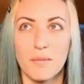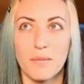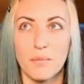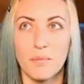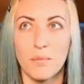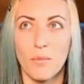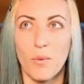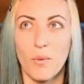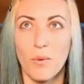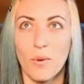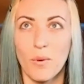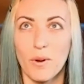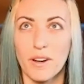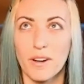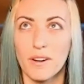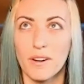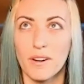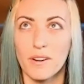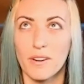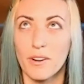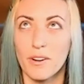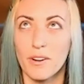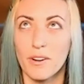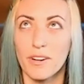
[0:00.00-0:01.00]

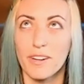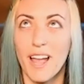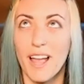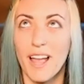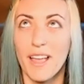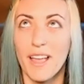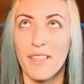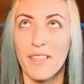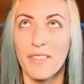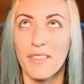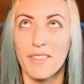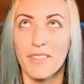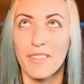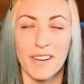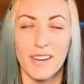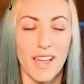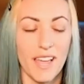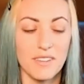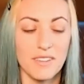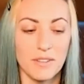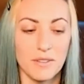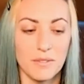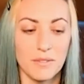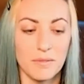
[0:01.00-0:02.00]
more or not than
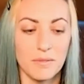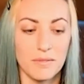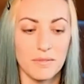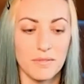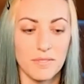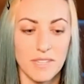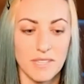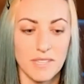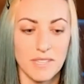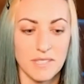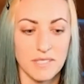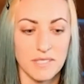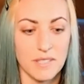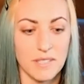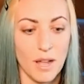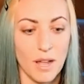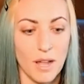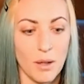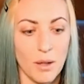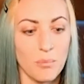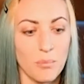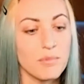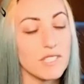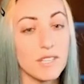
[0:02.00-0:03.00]
I do is
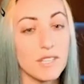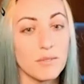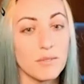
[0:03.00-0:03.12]
up to